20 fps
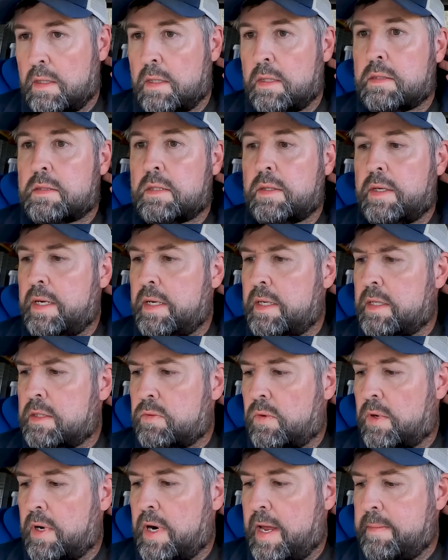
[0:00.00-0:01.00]
So here's
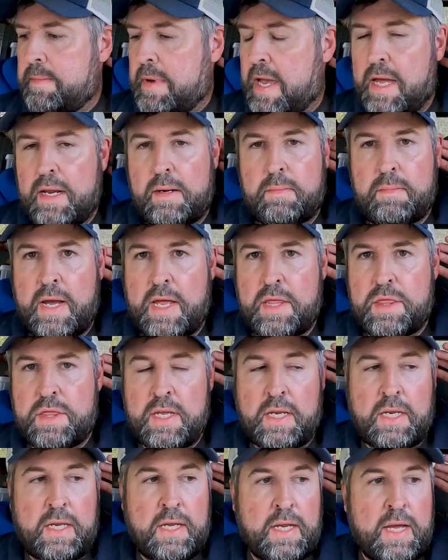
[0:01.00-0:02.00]
where I'm at in my
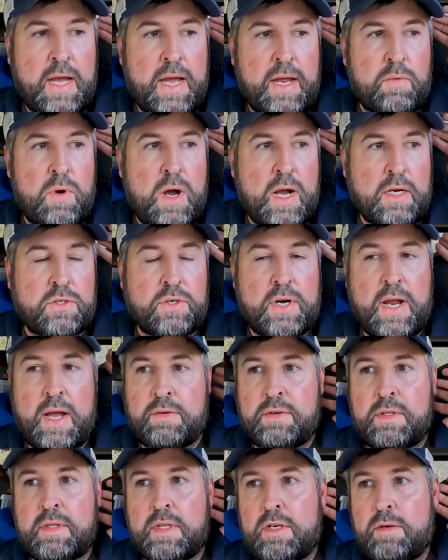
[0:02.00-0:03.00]
thinking. I walked
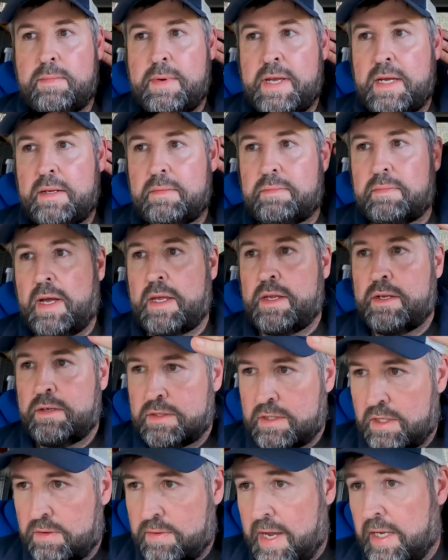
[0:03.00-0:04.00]
around a little bit. I
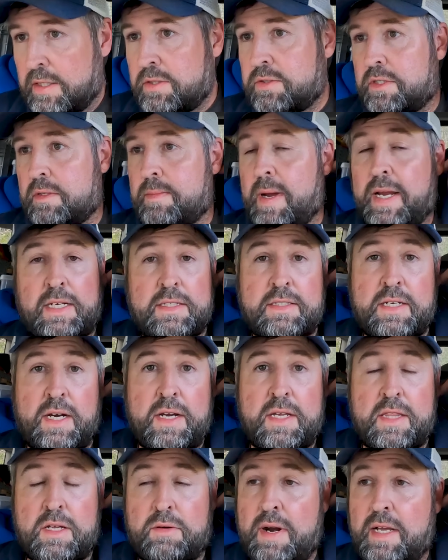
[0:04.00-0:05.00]
used the restroom. I can tell
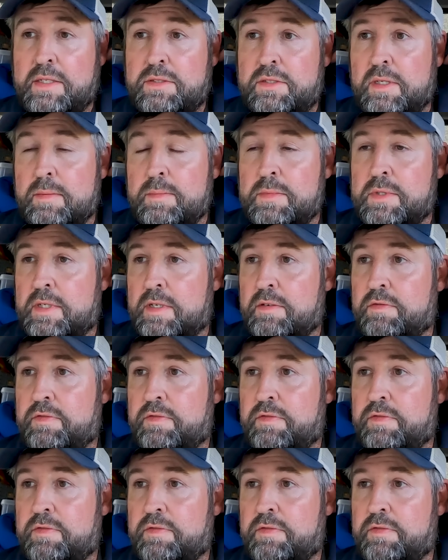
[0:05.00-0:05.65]
you the restrooms are